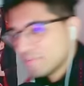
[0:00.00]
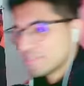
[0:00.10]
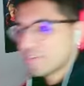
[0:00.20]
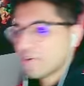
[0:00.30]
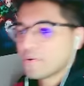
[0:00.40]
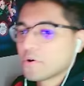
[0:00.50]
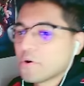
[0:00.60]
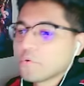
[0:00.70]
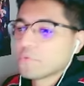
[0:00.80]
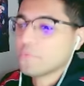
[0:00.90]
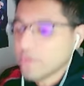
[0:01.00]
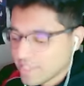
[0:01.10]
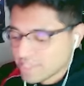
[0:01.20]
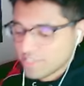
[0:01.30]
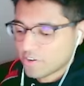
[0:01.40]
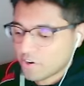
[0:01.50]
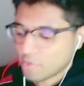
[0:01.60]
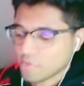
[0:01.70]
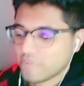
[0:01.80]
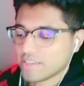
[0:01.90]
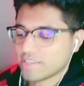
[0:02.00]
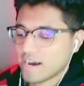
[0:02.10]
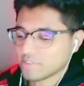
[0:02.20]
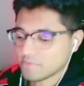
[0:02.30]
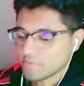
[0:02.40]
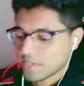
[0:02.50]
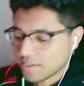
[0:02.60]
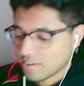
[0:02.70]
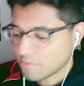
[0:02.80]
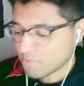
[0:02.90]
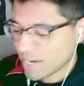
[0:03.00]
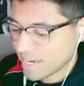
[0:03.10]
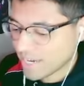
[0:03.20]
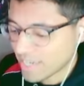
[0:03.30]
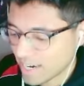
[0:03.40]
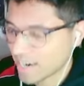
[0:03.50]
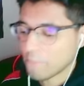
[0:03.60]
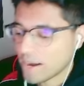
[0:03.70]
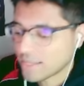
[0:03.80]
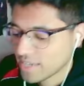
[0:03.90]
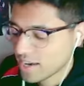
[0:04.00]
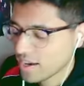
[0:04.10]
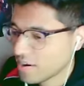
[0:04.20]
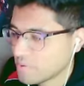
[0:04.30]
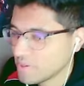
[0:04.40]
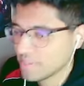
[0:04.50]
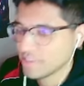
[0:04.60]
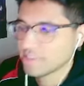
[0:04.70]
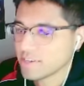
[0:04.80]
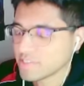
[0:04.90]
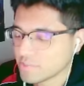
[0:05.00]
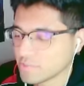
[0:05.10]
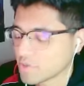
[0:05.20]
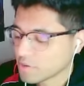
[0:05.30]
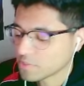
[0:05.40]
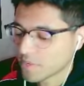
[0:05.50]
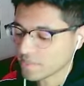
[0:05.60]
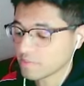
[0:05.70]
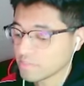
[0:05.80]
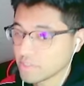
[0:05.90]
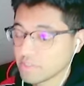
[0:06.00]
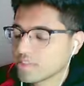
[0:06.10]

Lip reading: was going crazy in her noble phantasms, man. Oh my god. Mata Hari. Yeah, she was always my thumbnail.